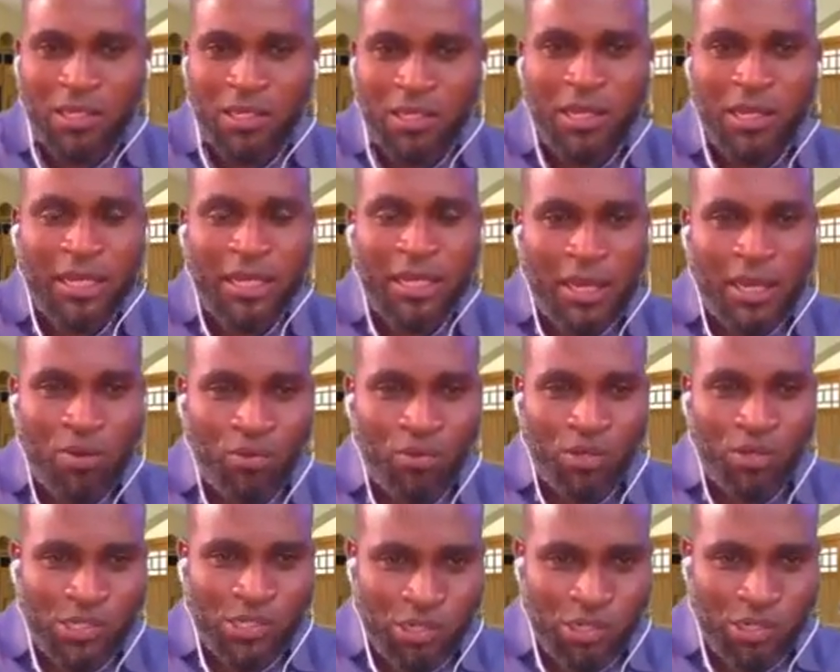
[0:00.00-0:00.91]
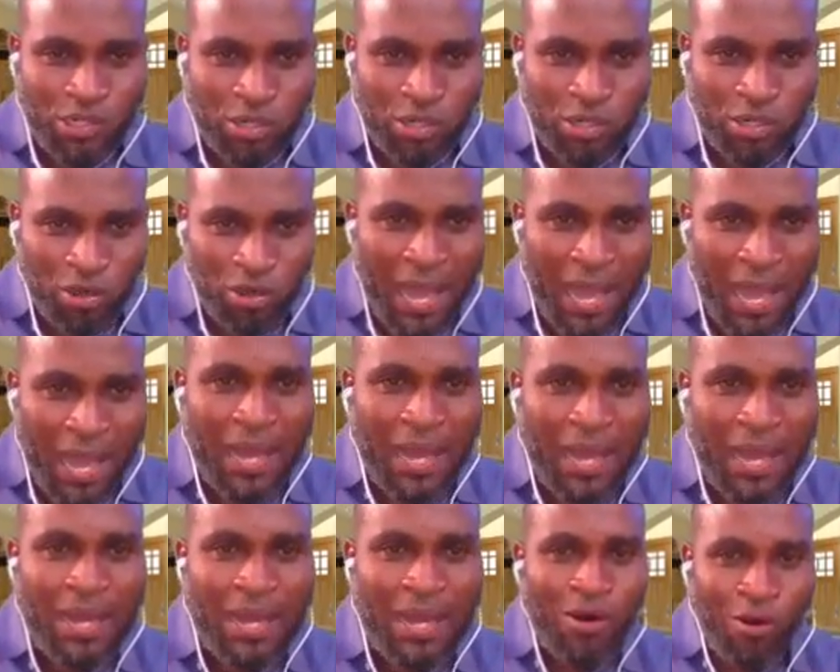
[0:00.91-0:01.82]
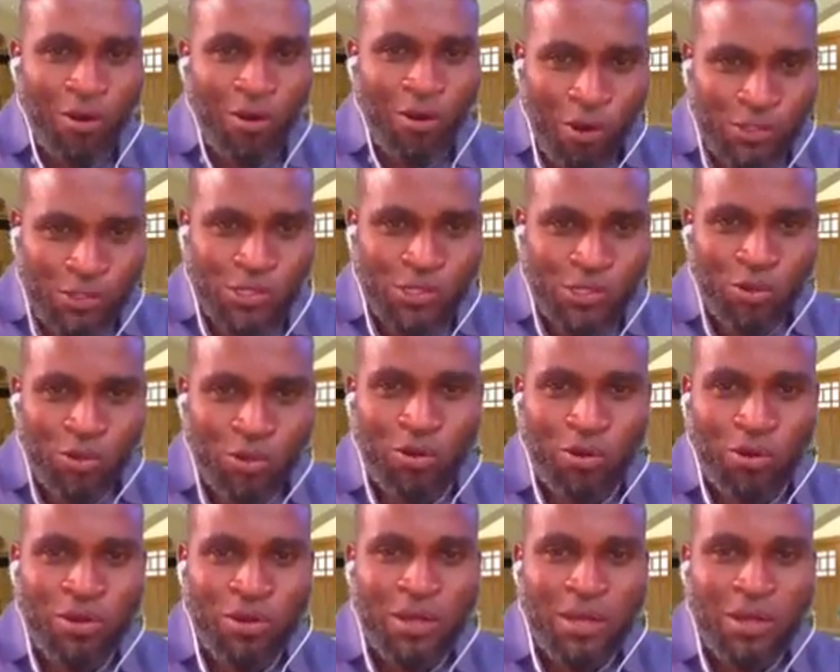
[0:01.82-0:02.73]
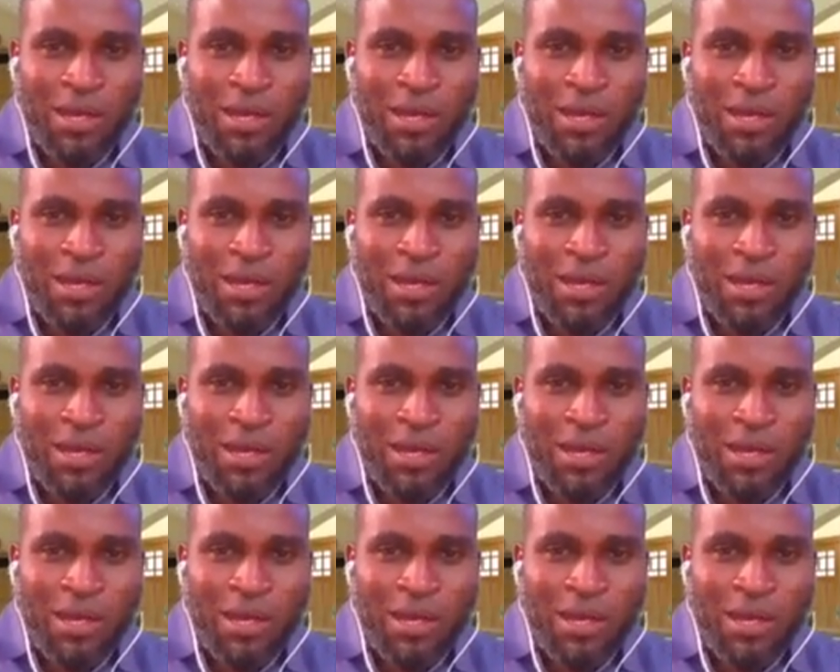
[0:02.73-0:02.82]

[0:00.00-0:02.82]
Ijele came with his lawyer also.